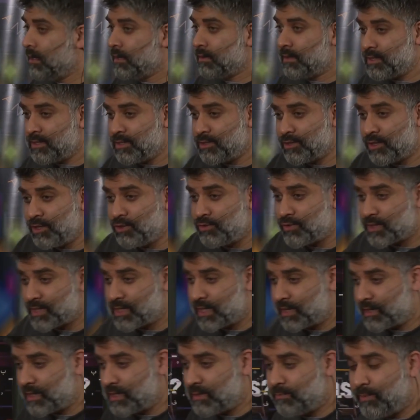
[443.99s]
This is
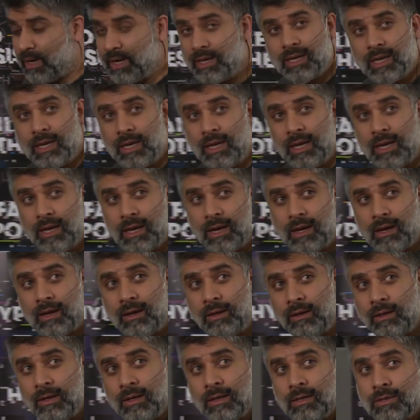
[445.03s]
interesting. This monkey
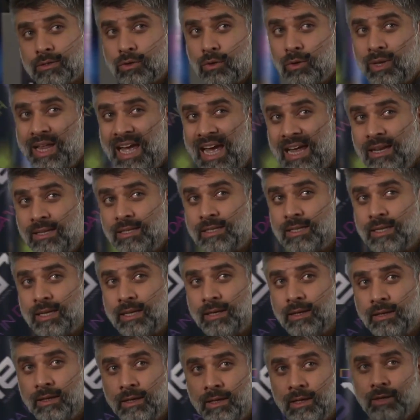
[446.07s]
here is called
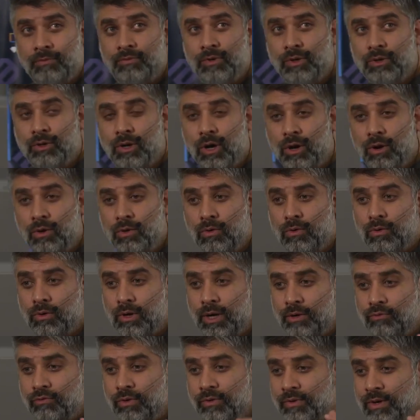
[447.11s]
Andy. If you go
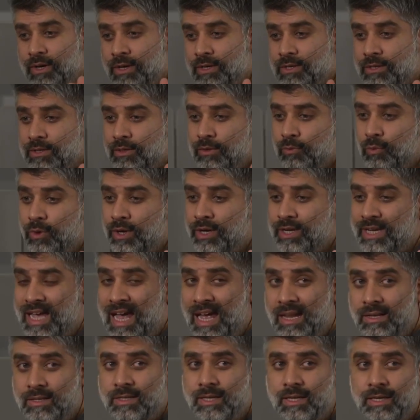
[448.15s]
and reverse the word
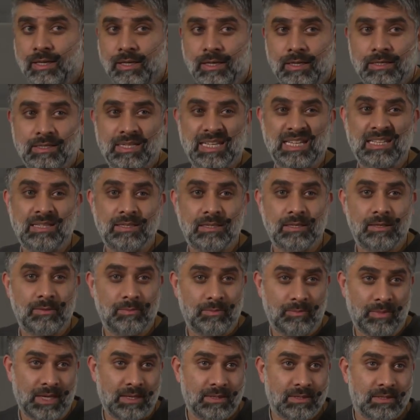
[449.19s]
Andy, it
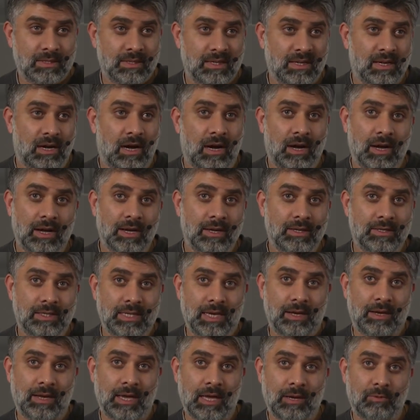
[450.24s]
means
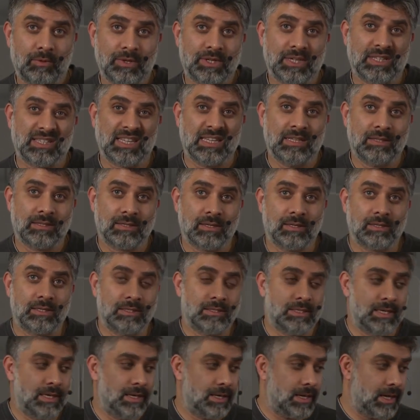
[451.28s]
iDNA, which is
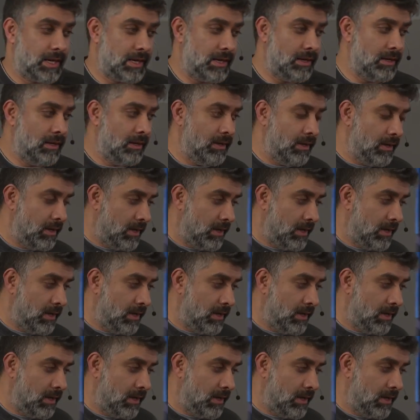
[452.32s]
inserted DNA.